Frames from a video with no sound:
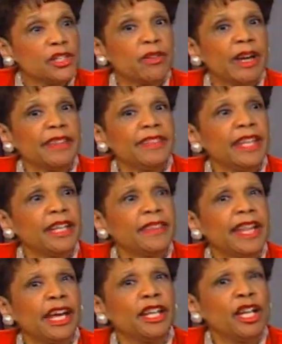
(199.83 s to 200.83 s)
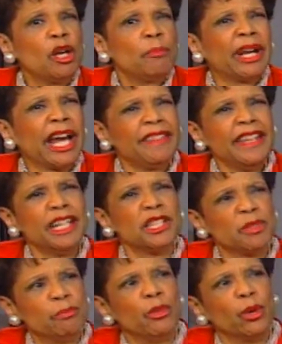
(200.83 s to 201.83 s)
So I think that, but I think
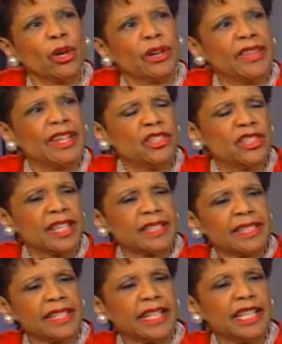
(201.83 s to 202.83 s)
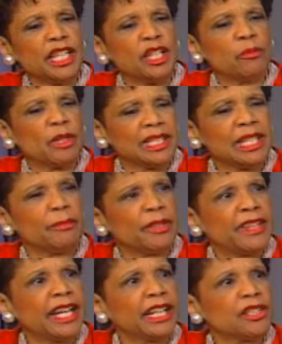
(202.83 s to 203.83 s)
it's more than just that he was
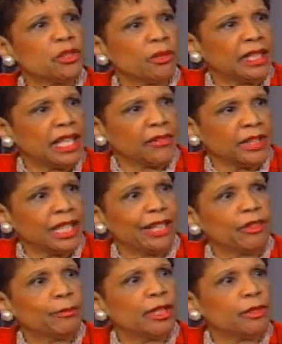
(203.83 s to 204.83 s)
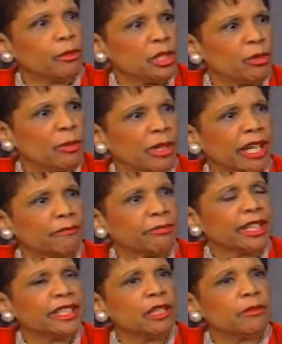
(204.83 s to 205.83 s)
sympathetic to another government, which we were not
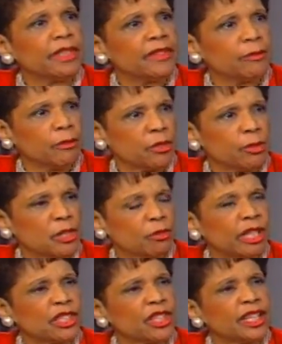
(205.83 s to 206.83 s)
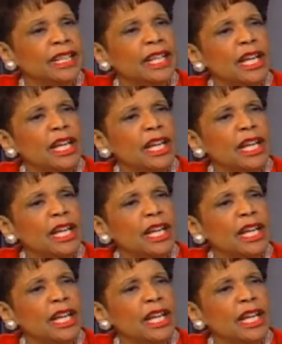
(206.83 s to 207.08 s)
friendly with, which was Russia,